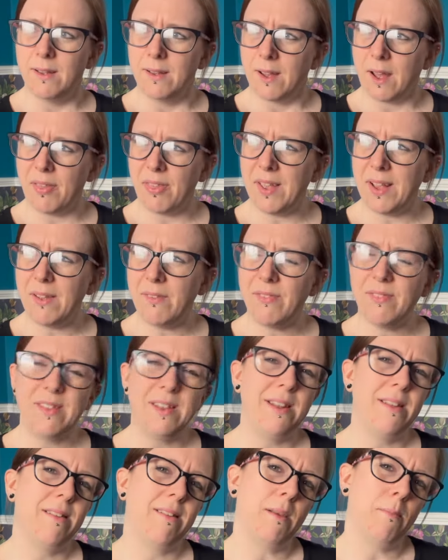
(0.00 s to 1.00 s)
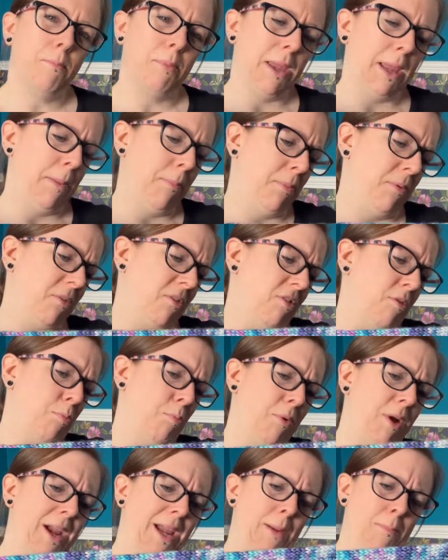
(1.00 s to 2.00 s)
I think I've seen some people
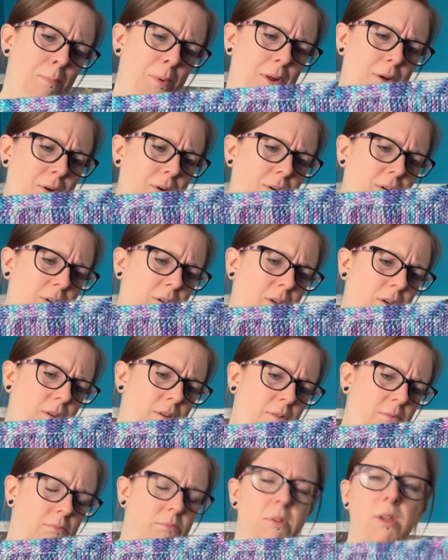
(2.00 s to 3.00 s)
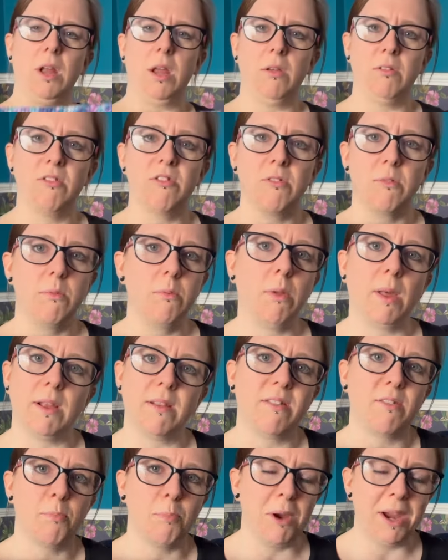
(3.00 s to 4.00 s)
spray block, you know,
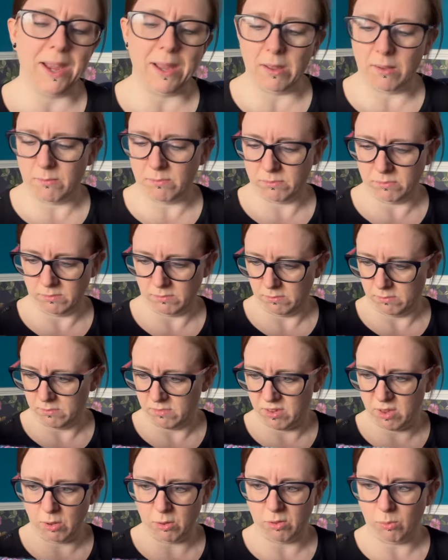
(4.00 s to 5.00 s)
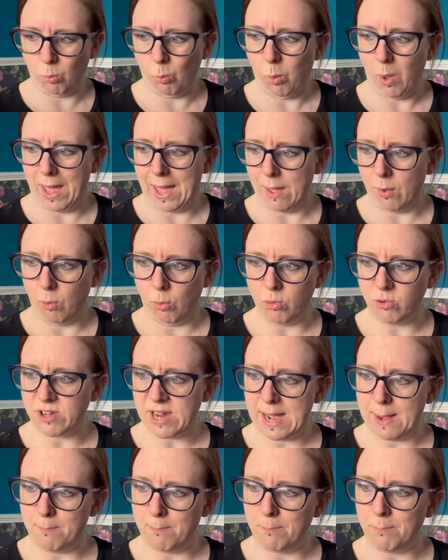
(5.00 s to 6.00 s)
like spray it so it's wet or
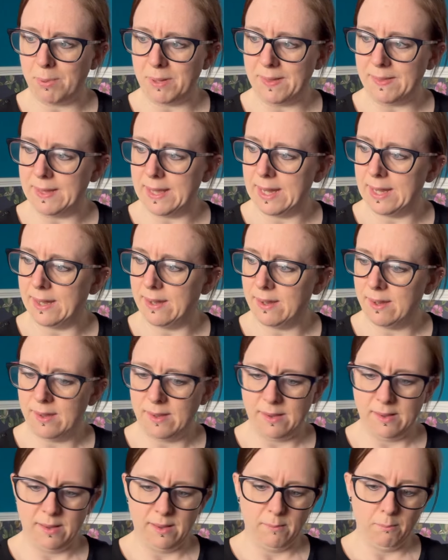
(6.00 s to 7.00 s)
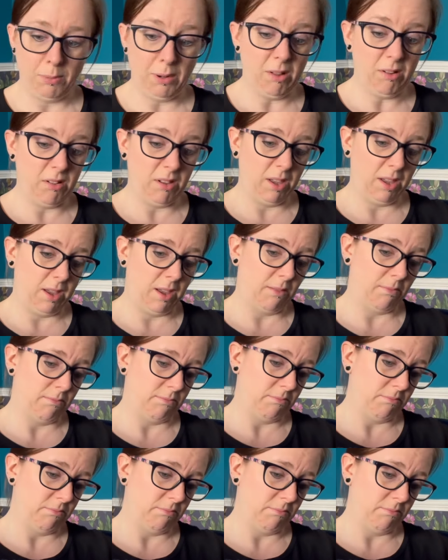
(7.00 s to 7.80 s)
damp and then block it.